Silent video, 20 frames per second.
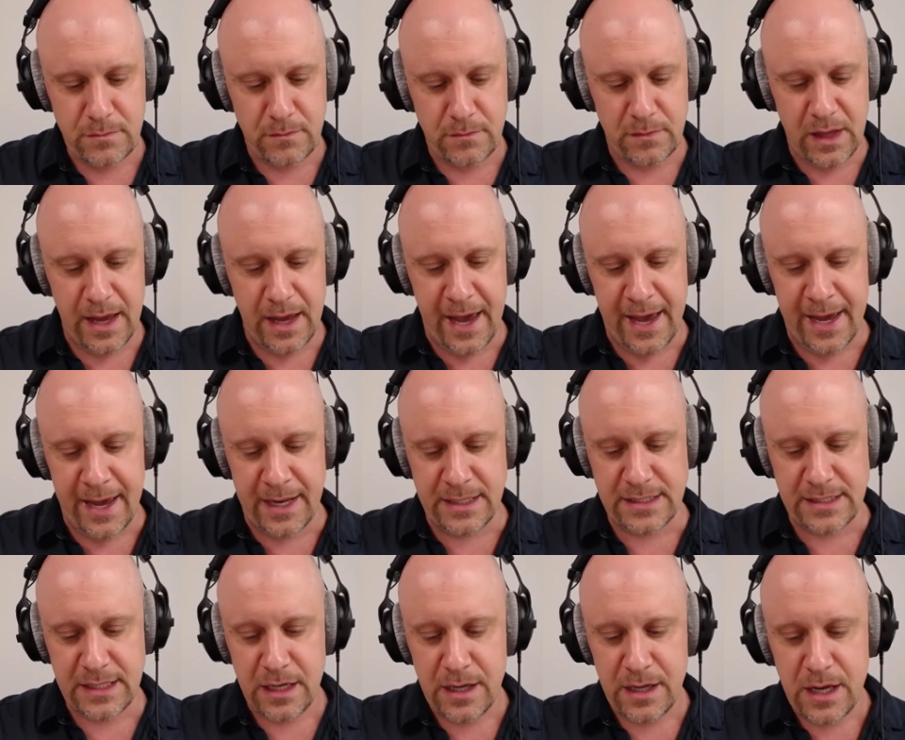And
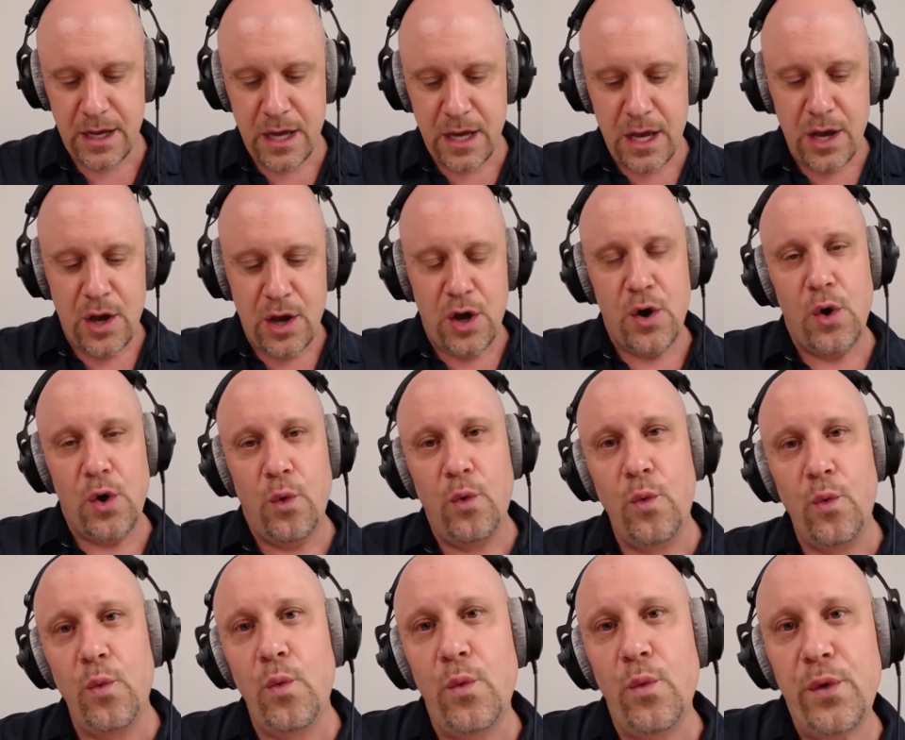
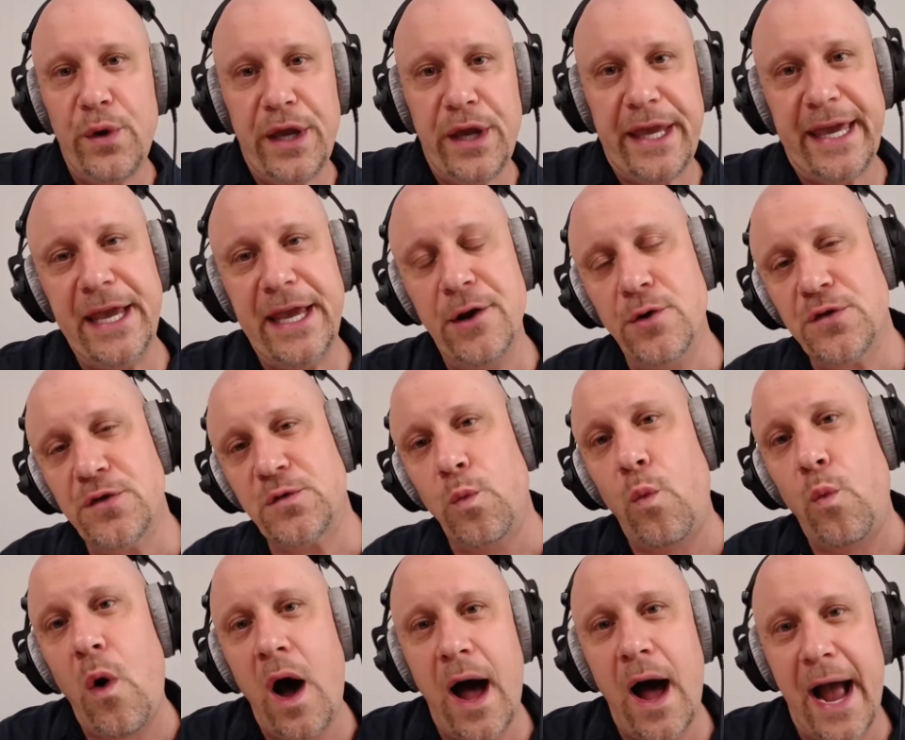here's
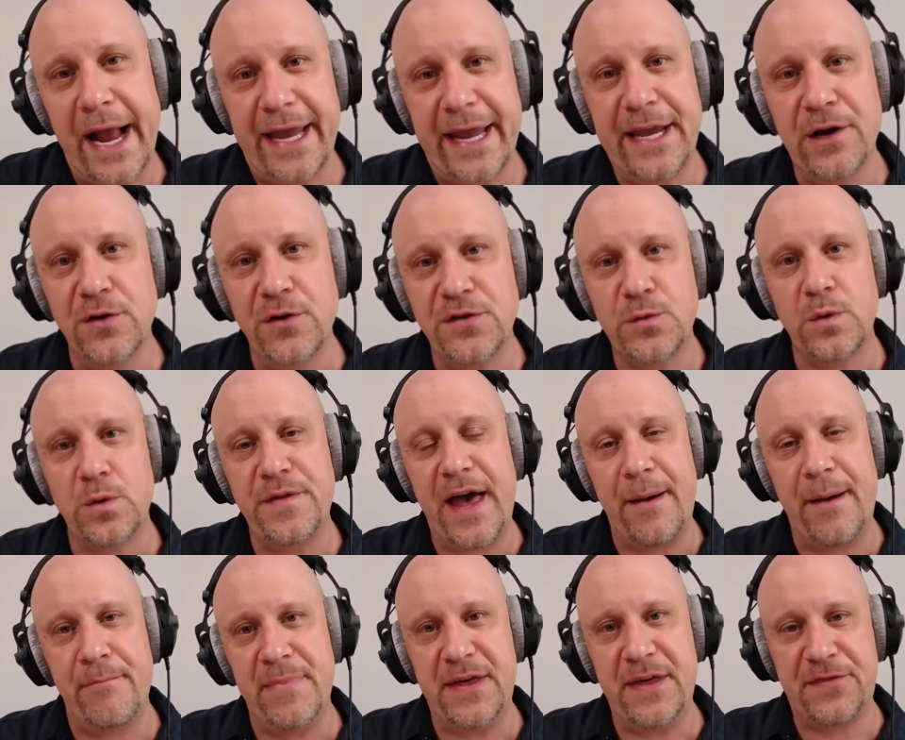why. Here's where that
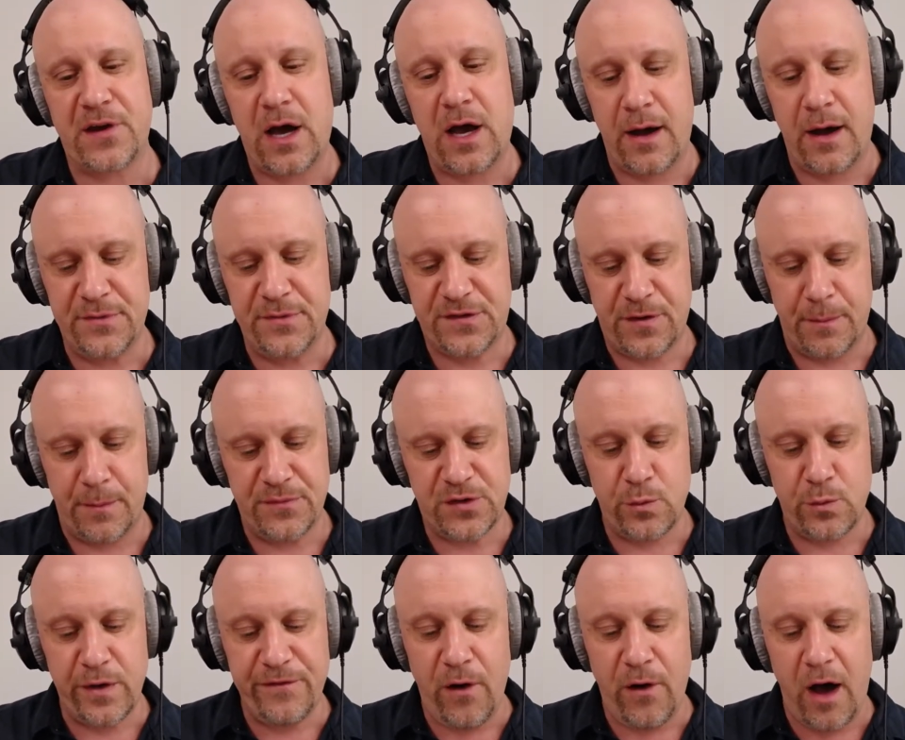myth comes from. So
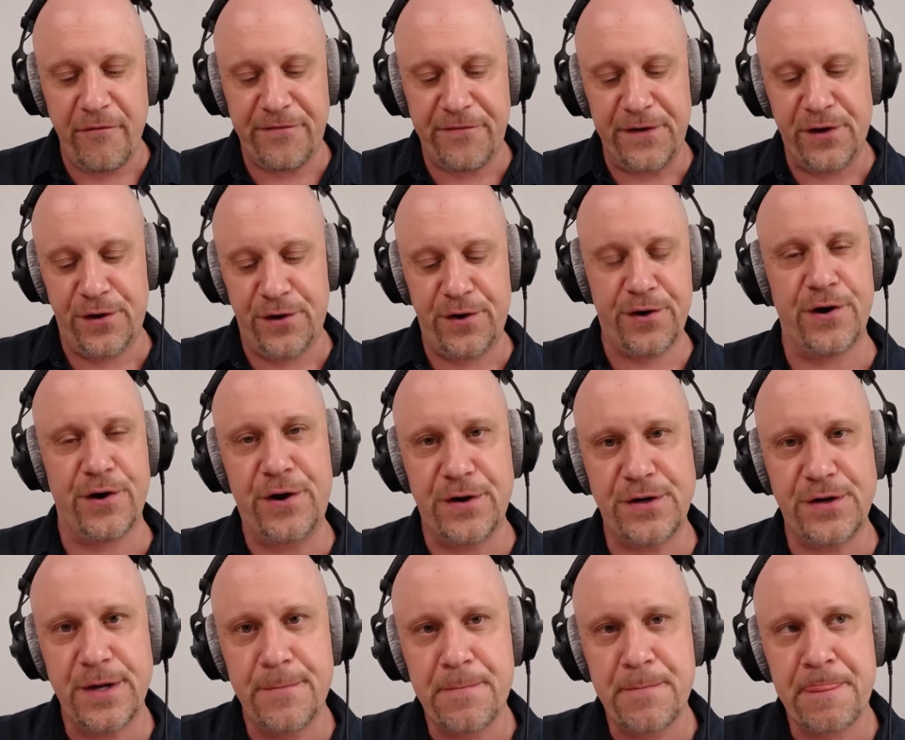we've often heard,
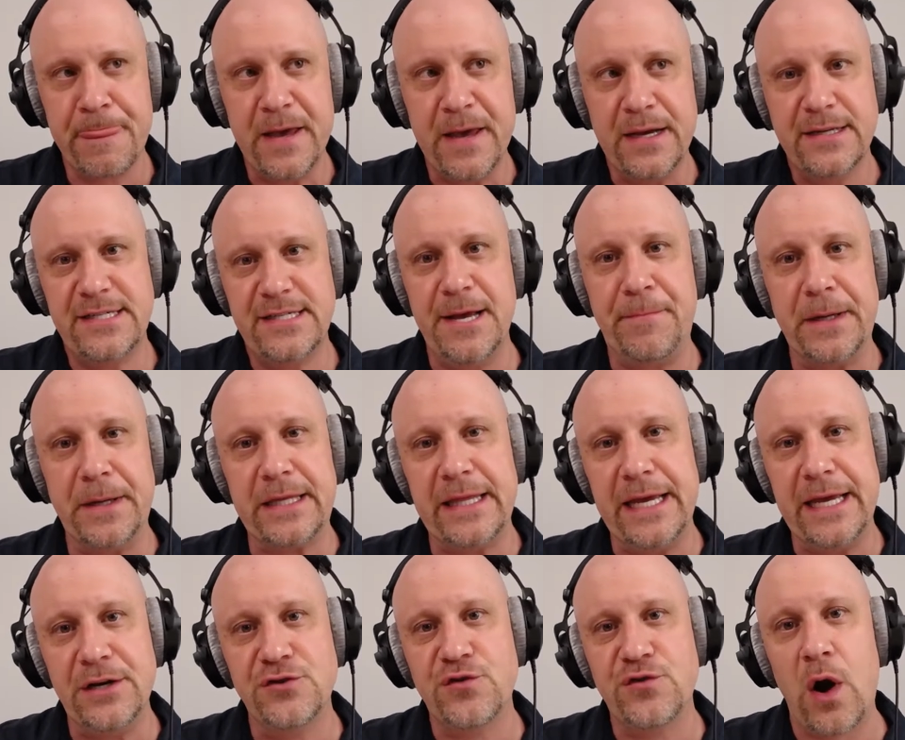typically in
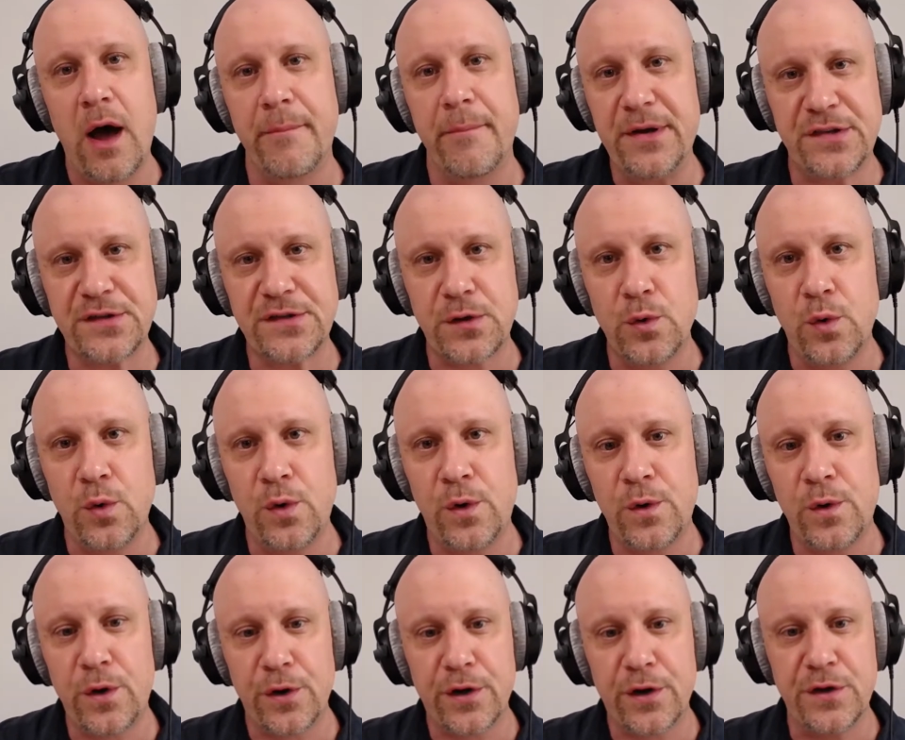drama school or
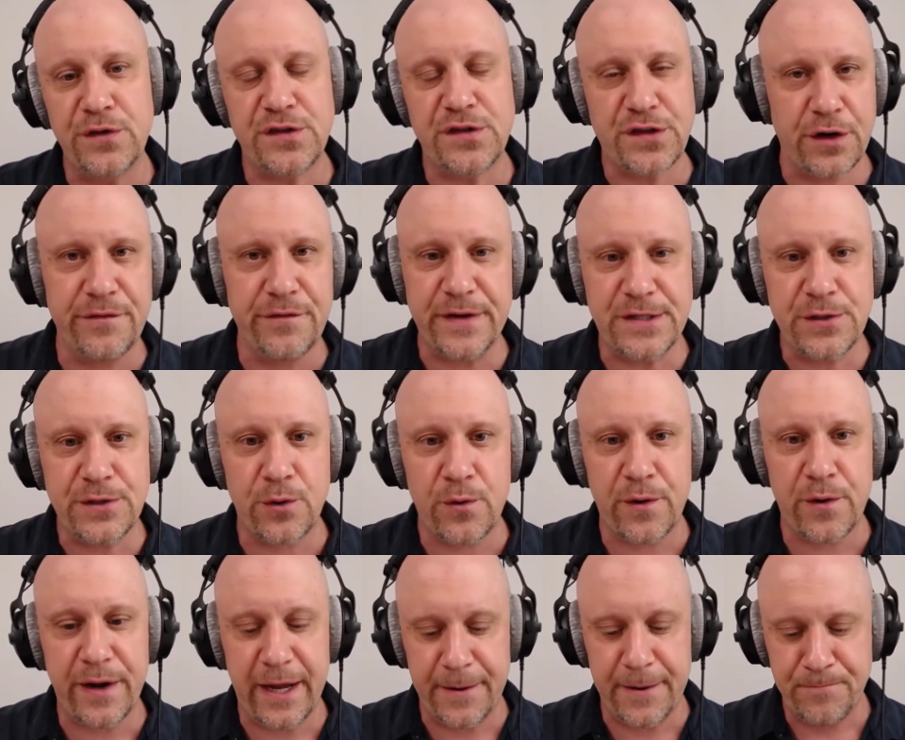
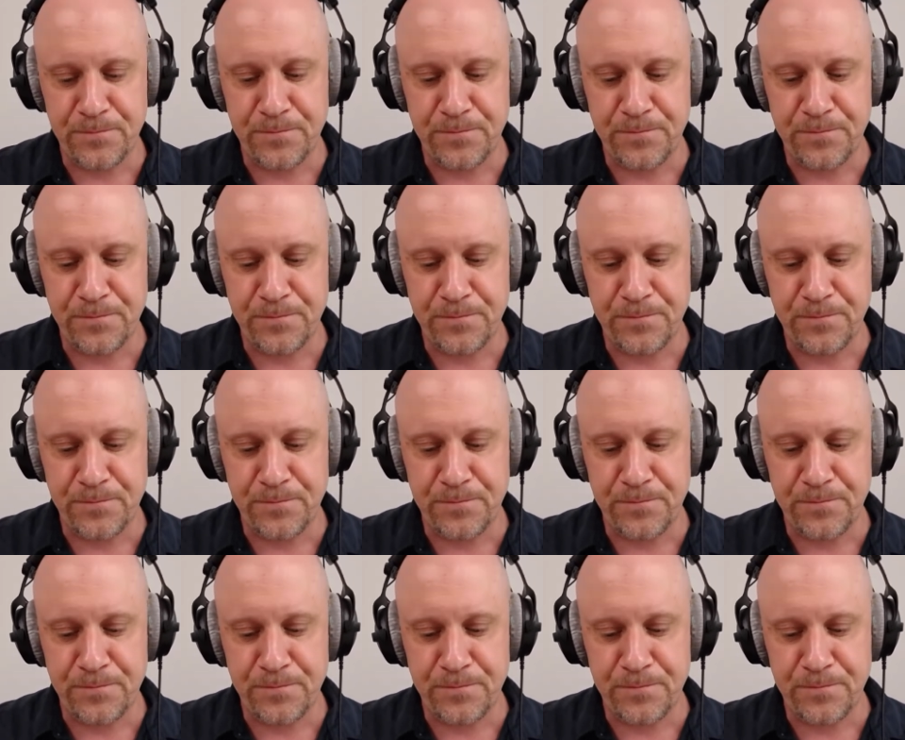conservatory,